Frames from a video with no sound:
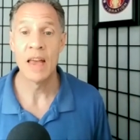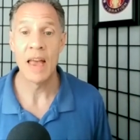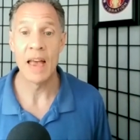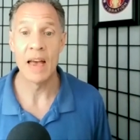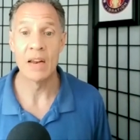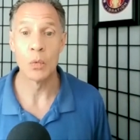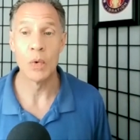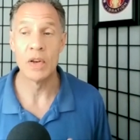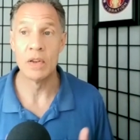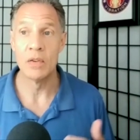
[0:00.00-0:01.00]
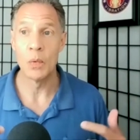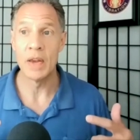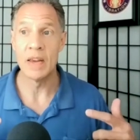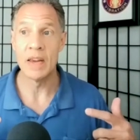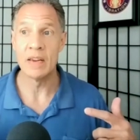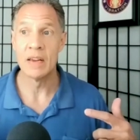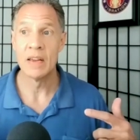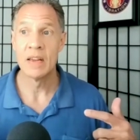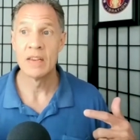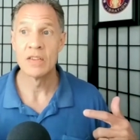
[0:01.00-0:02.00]
and we
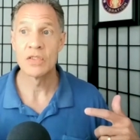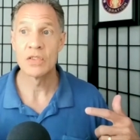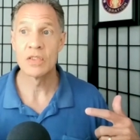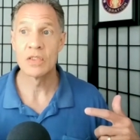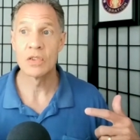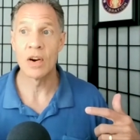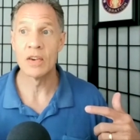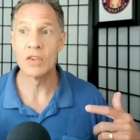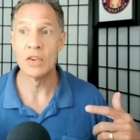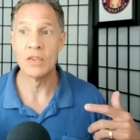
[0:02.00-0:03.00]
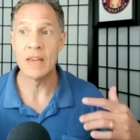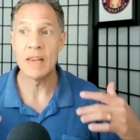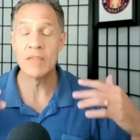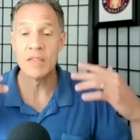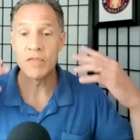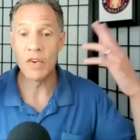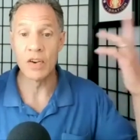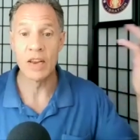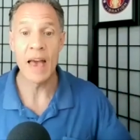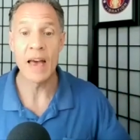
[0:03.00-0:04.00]
start to even
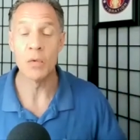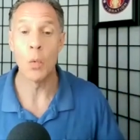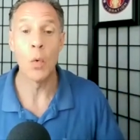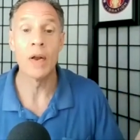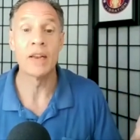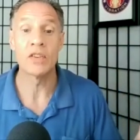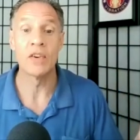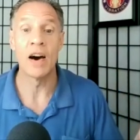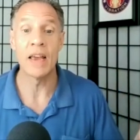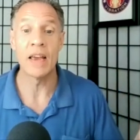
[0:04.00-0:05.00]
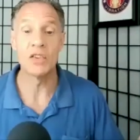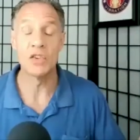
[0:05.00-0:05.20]
forget what it's like